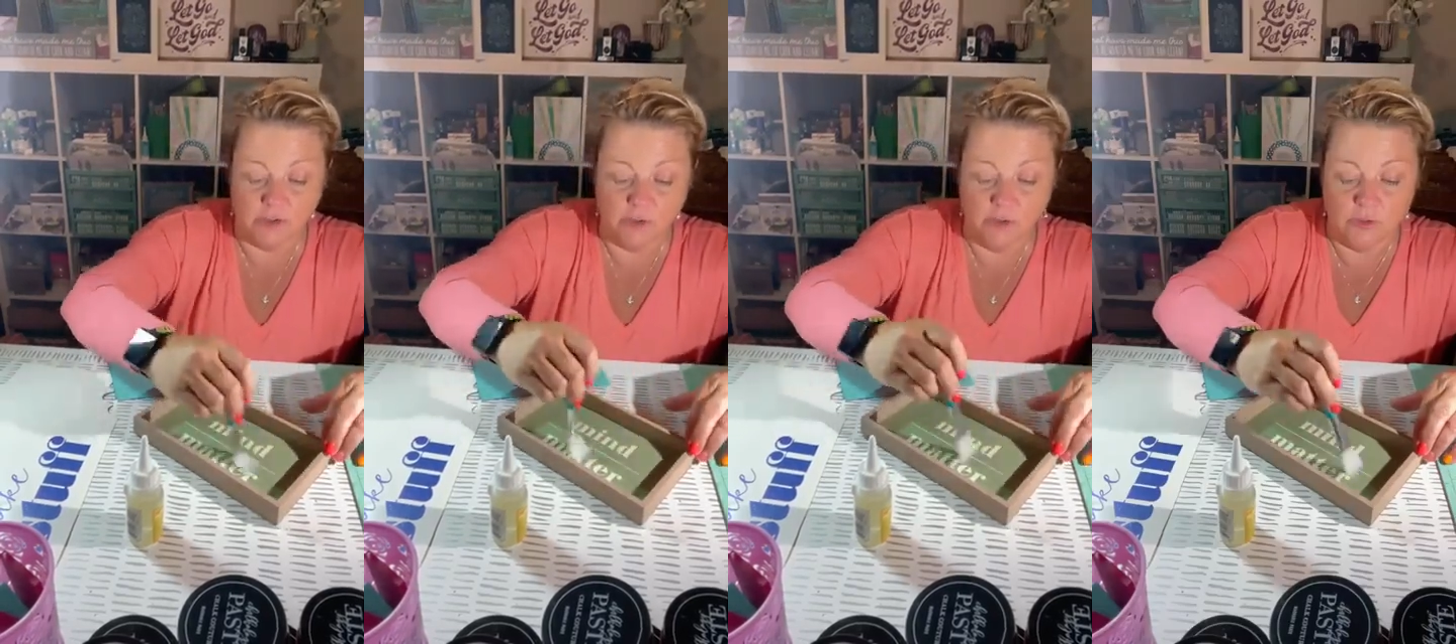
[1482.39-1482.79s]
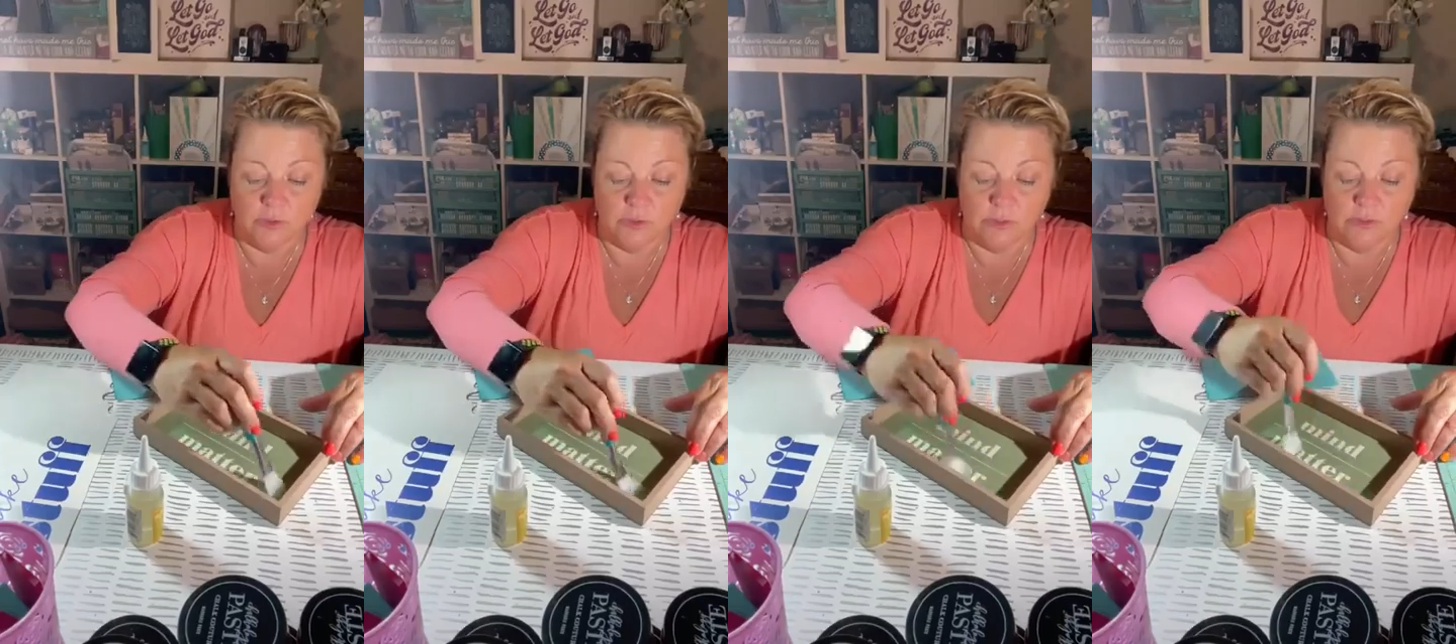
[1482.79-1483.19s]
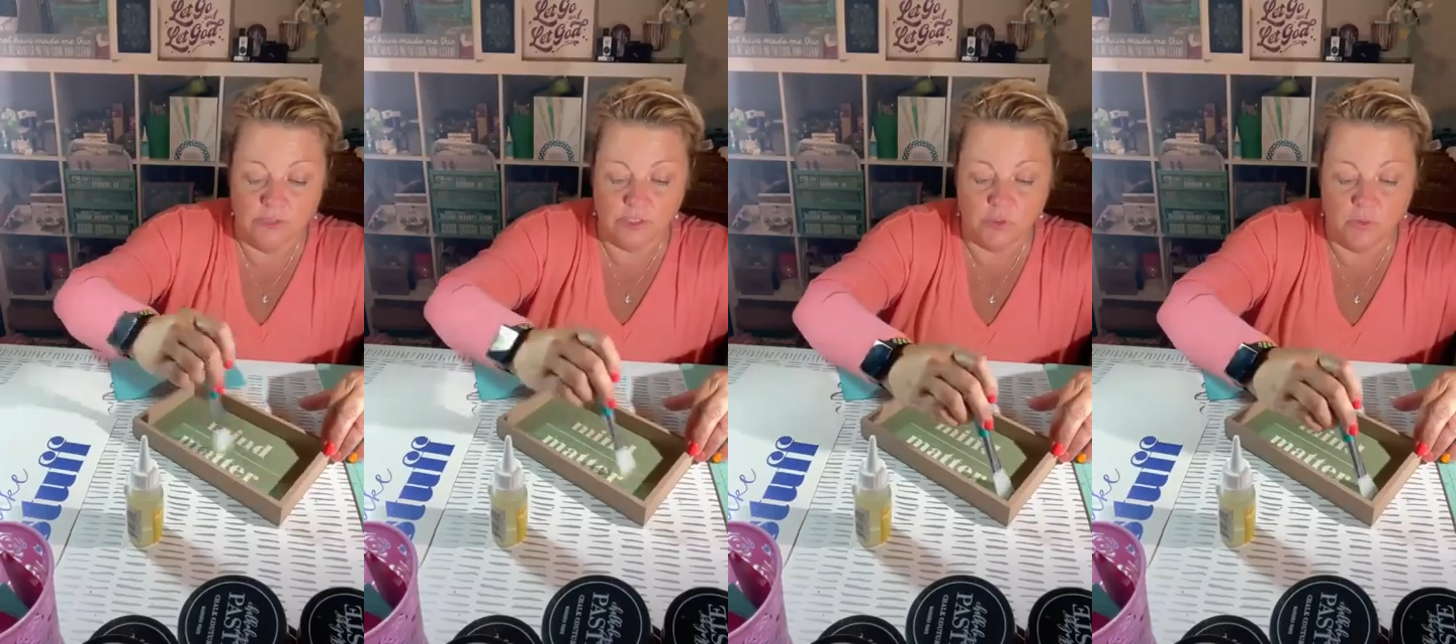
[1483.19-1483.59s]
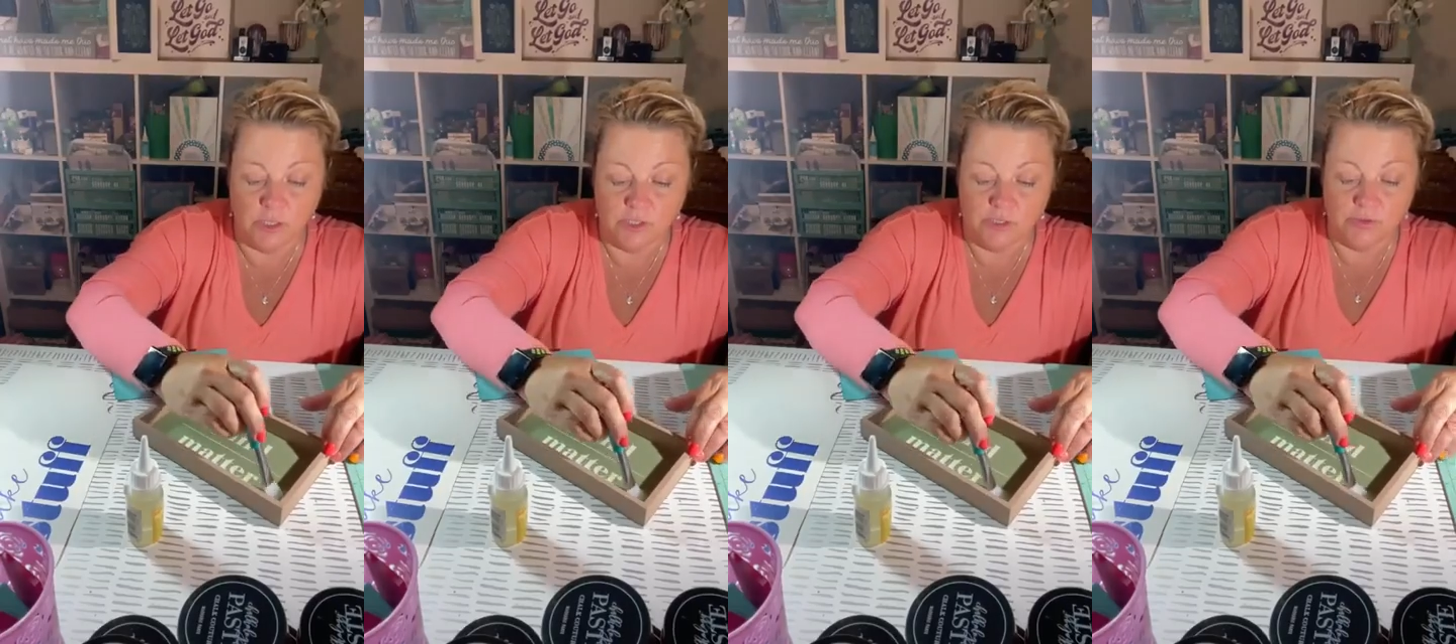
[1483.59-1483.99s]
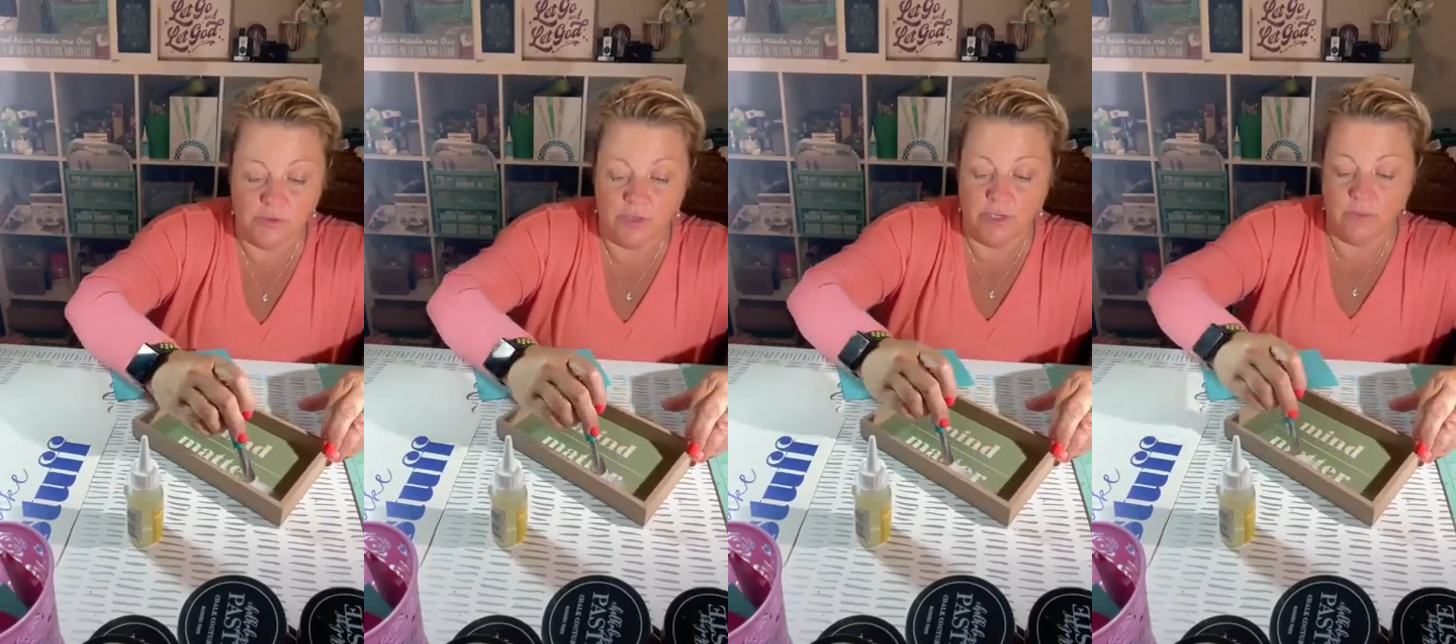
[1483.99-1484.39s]
sure that she'll want to.
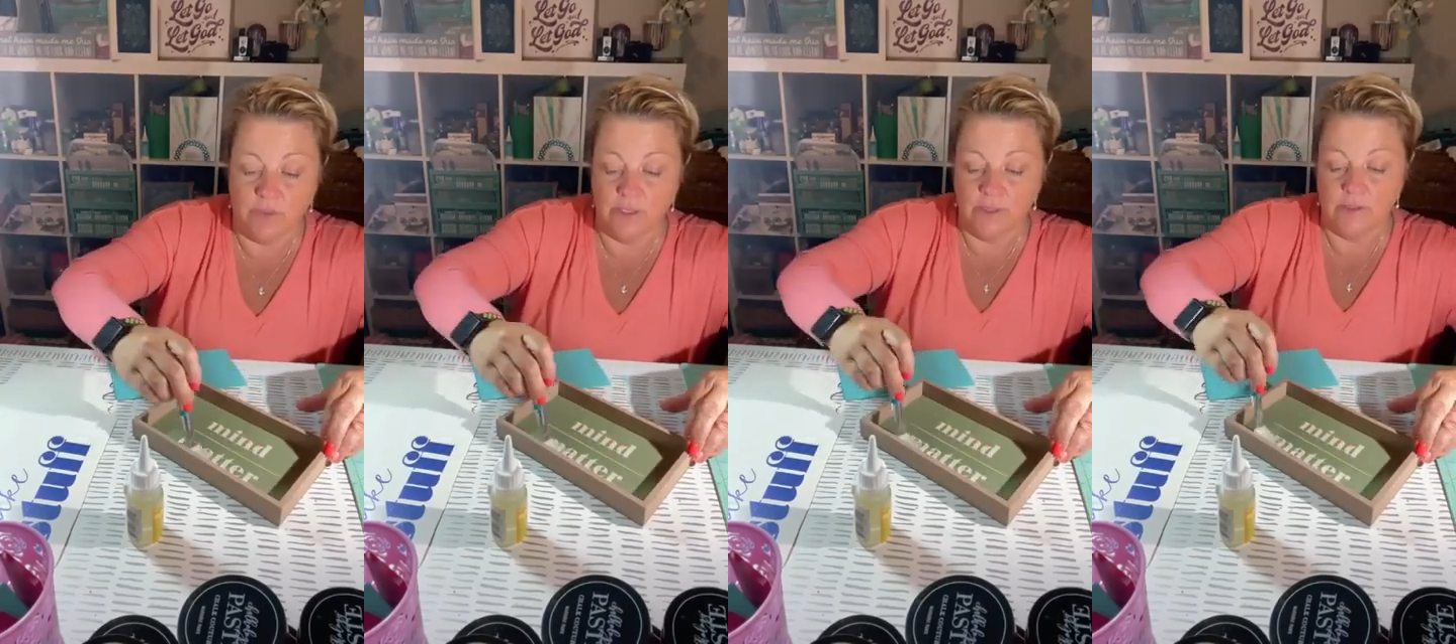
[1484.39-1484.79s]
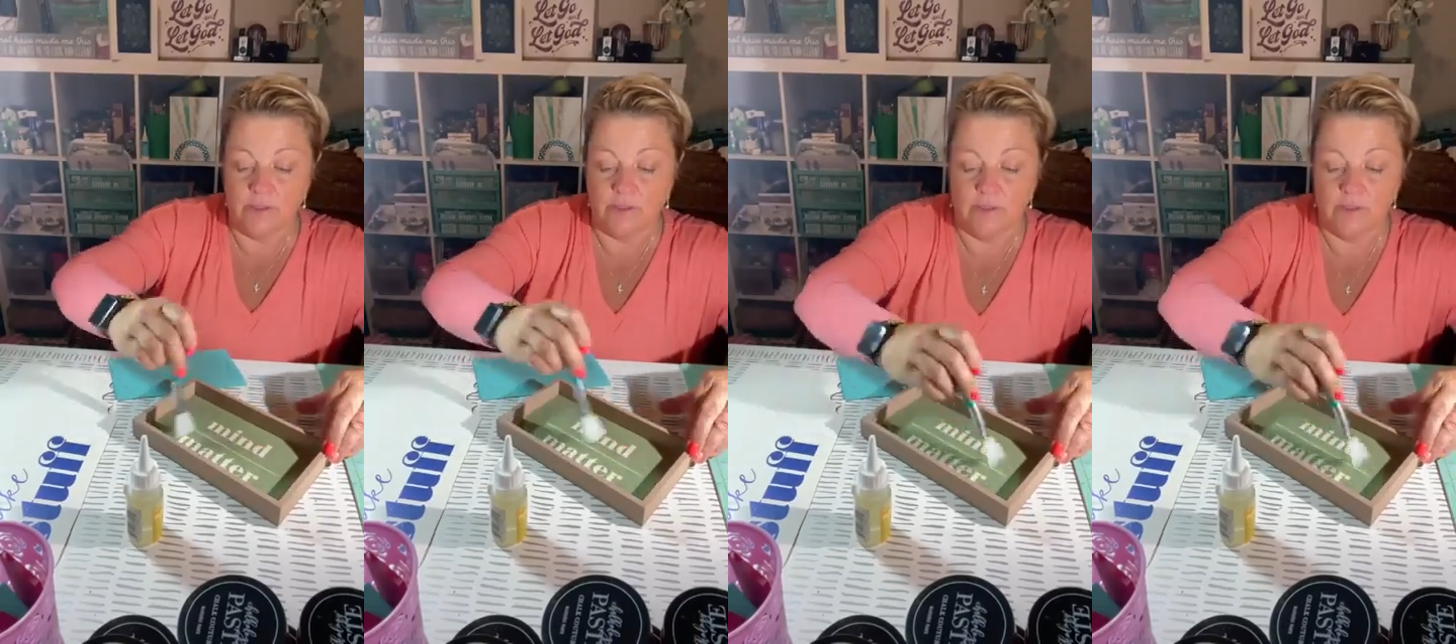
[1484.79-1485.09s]
So I don't want to